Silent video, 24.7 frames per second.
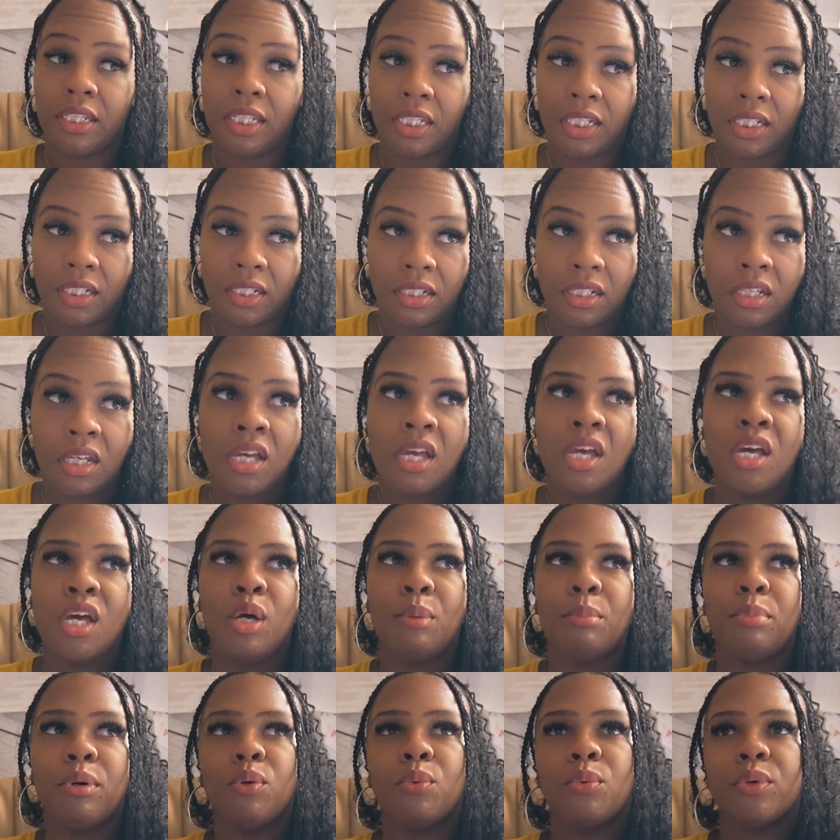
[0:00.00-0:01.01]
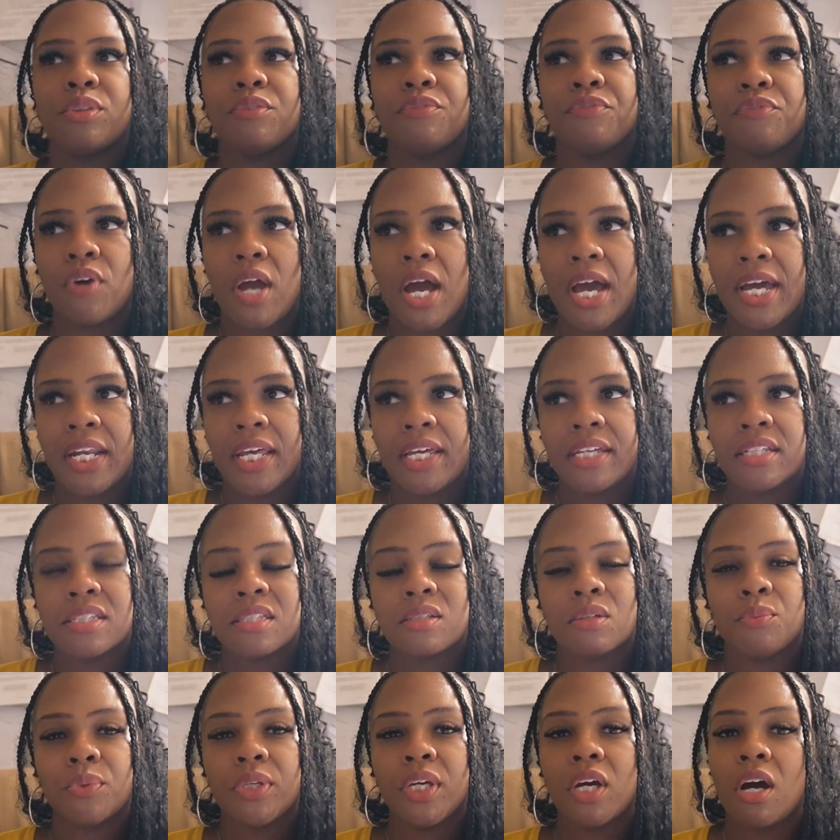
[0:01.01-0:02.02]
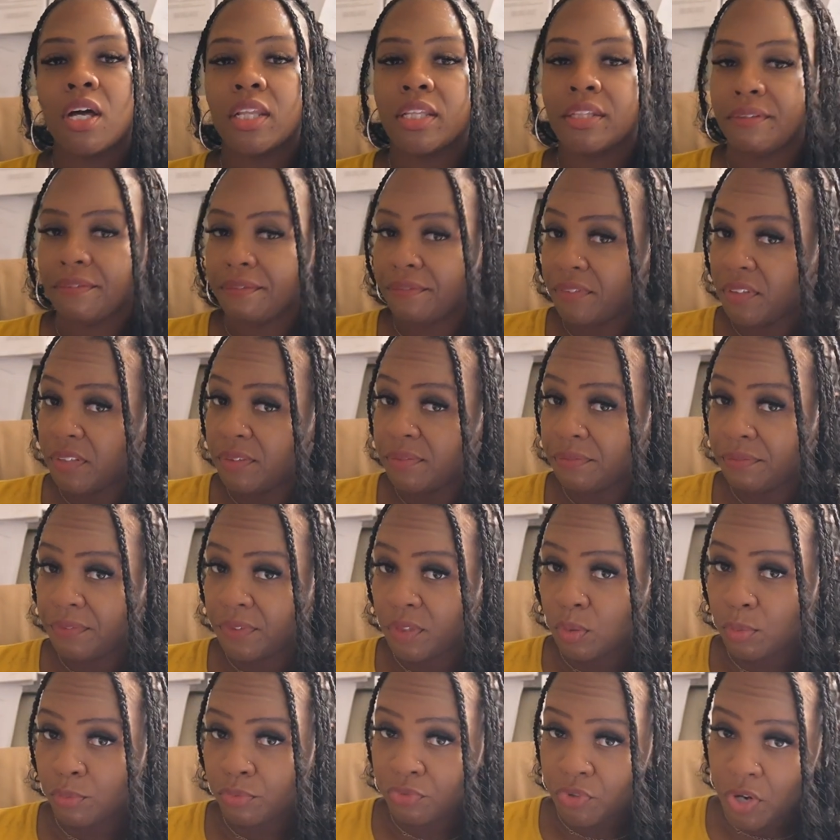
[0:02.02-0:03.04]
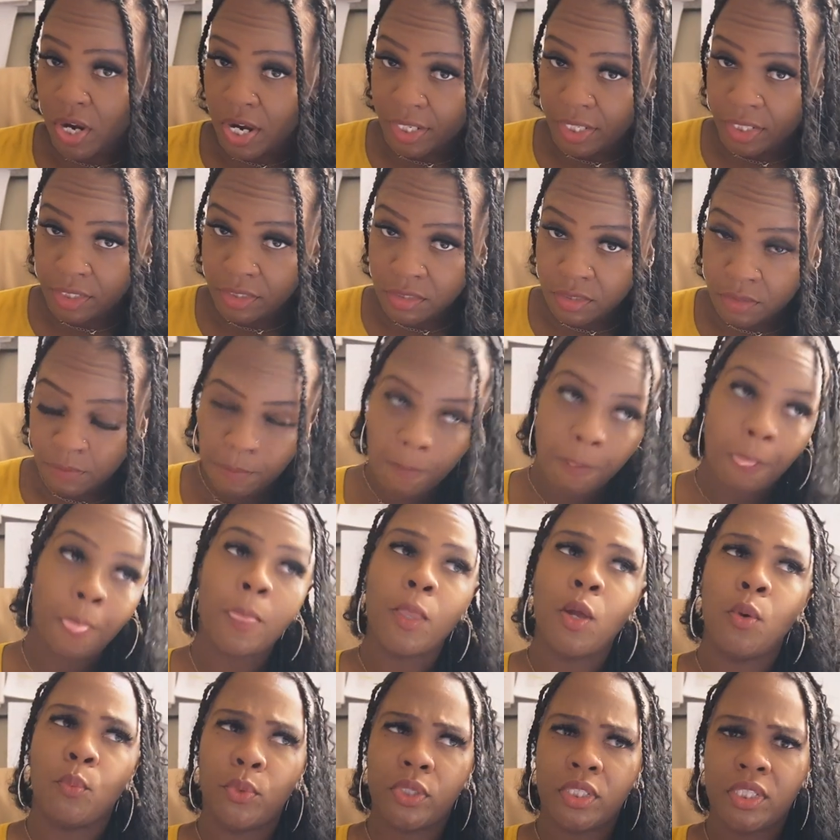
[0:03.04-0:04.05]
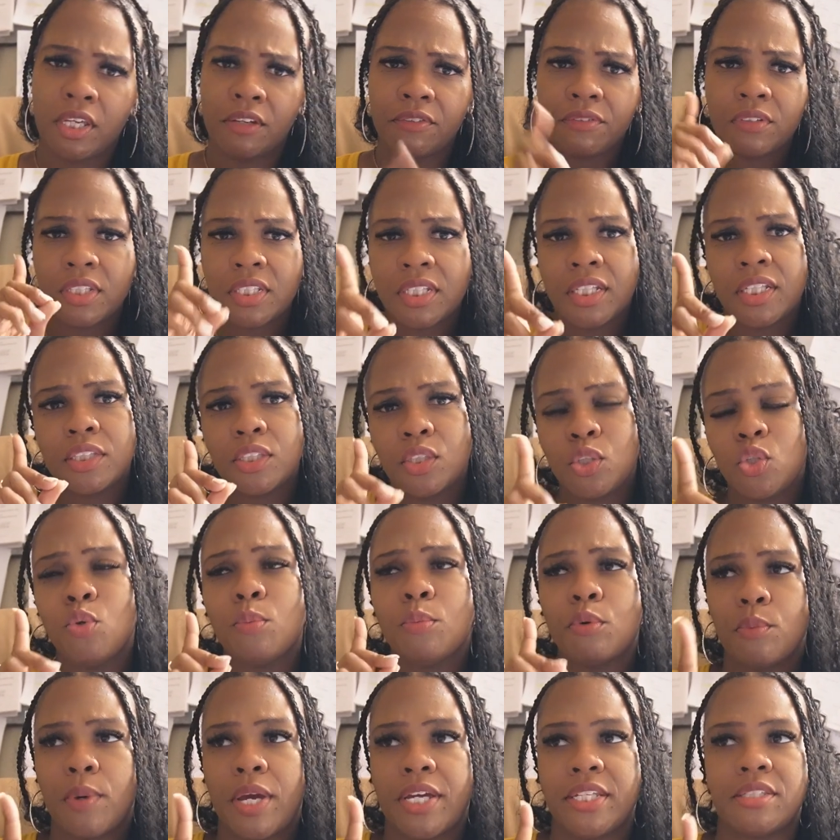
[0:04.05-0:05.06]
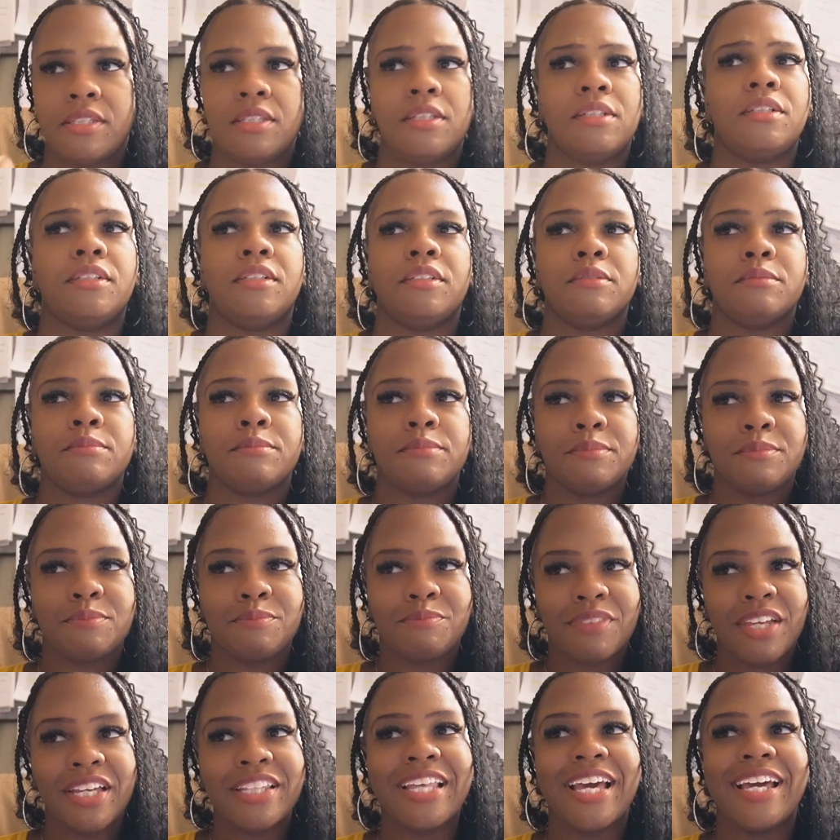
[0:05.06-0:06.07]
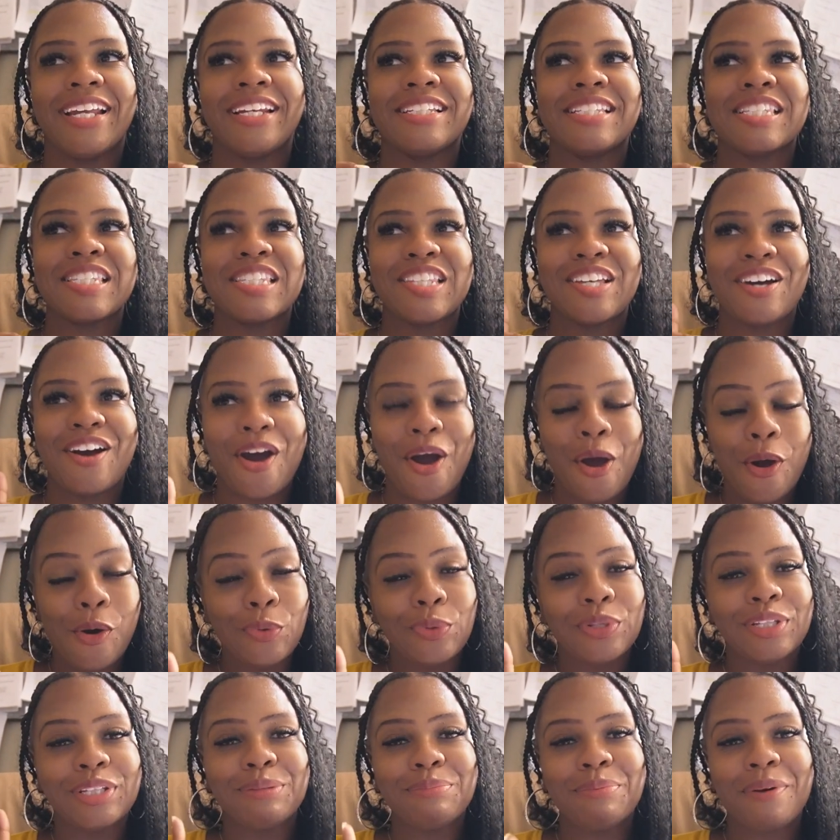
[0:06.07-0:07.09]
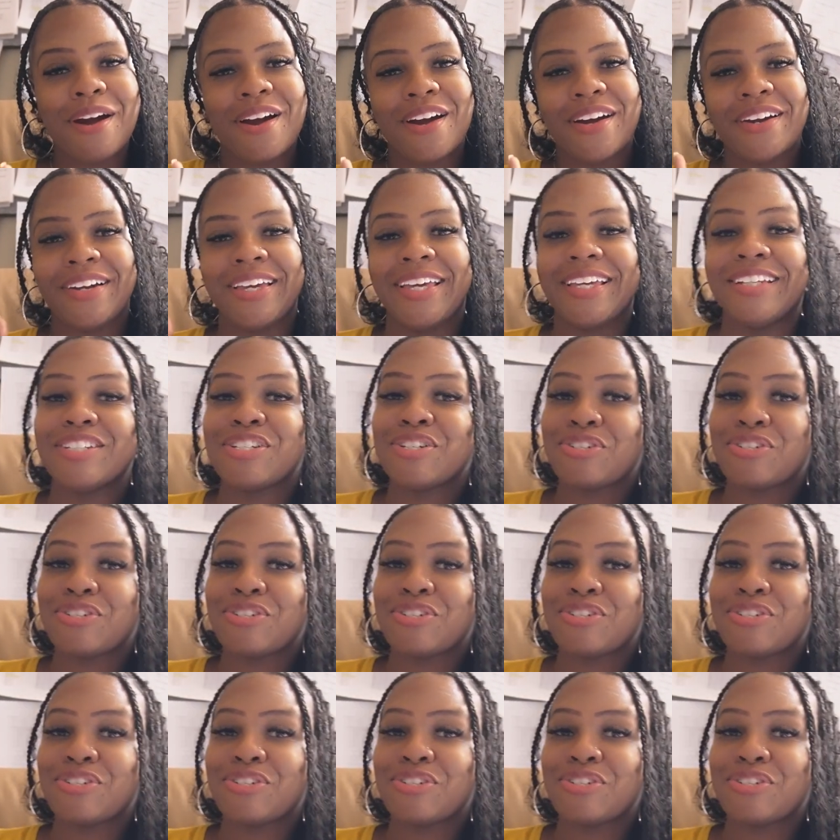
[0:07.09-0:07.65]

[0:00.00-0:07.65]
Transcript: need. But with Fridays, we call it Fun Film Fridays we definitely get the human rights done. That is the only part and